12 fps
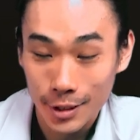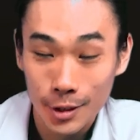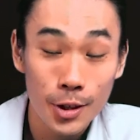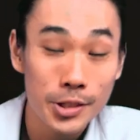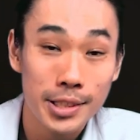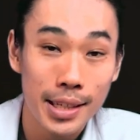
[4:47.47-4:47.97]

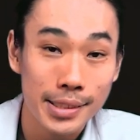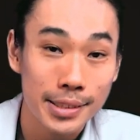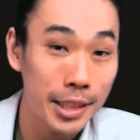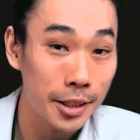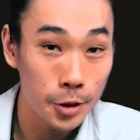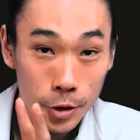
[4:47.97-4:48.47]
Not
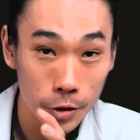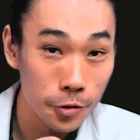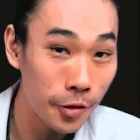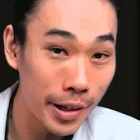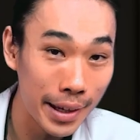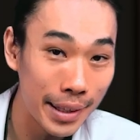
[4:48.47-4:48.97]
just the good
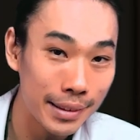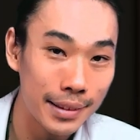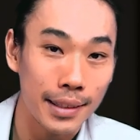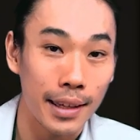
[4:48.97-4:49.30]
fat,